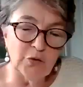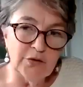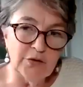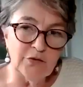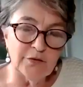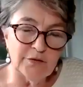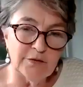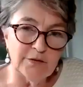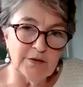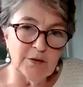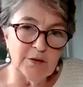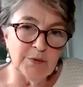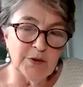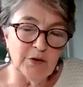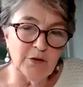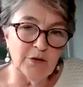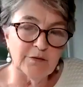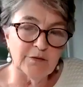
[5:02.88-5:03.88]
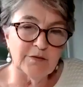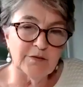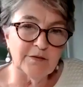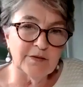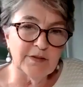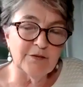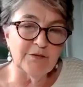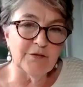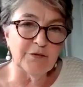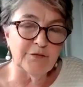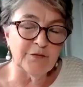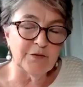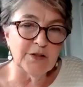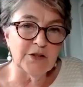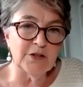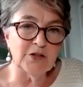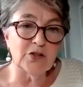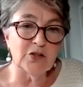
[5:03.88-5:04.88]
interesting because it's never
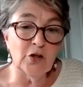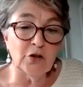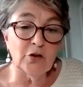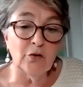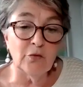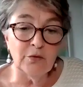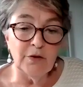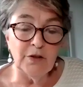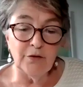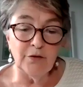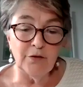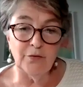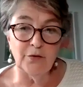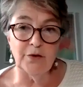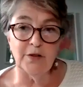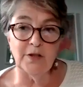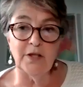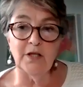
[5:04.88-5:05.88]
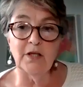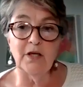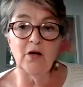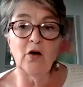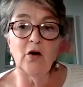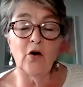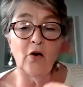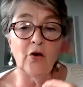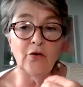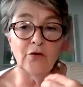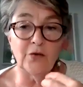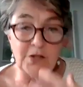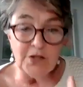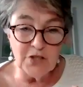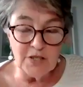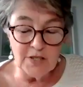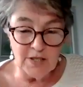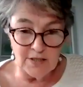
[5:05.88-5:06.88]
finished, not only for the
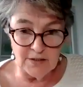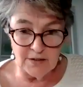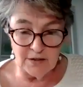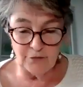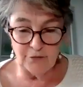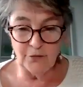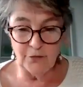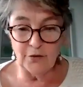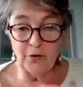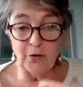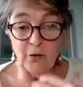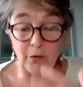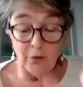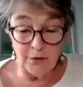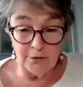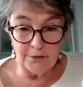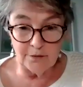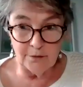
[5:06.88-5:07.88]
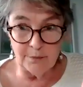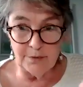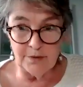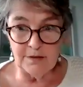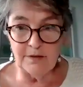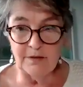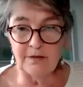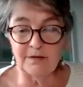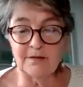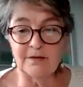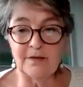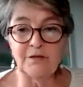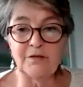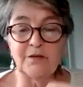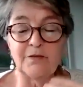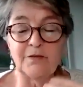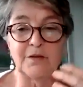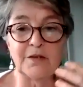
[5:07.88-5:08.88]
originator, for the author, but it's
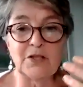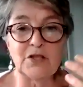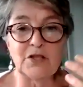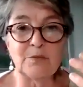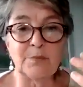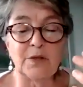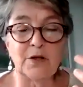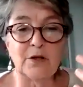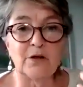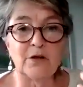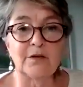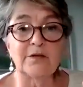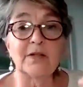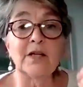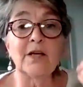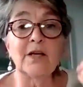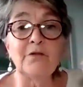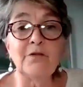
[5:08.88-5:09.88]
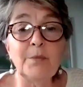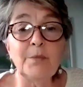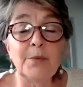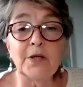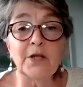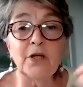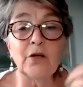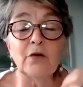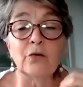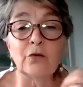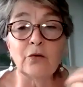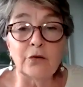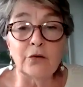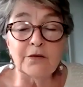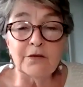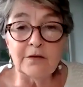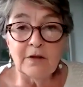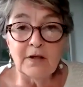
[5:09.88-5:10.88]
never finished because everybody who
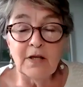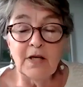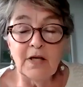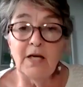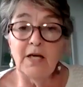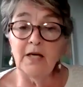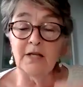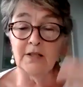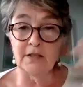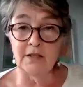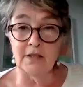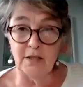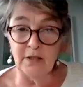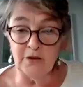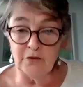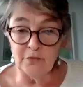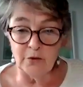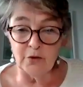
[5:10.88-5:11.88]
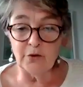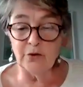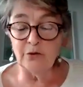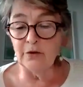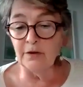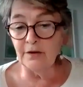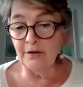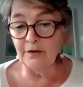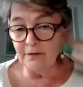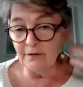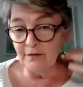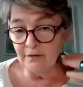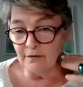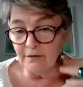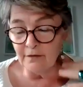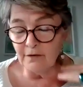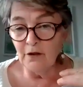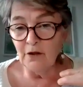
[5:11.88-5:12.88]
looks at an artwork or
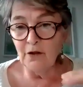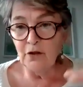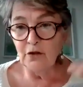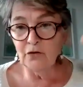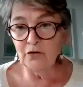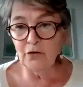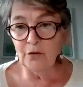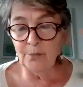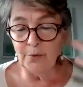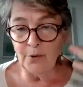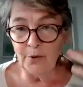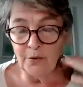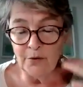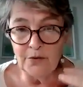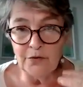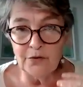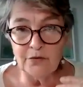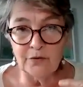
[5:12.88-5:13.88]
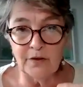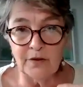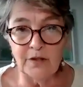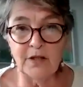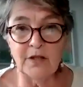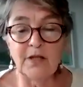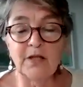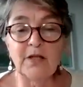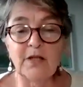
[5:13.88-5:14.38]
listens to a poetry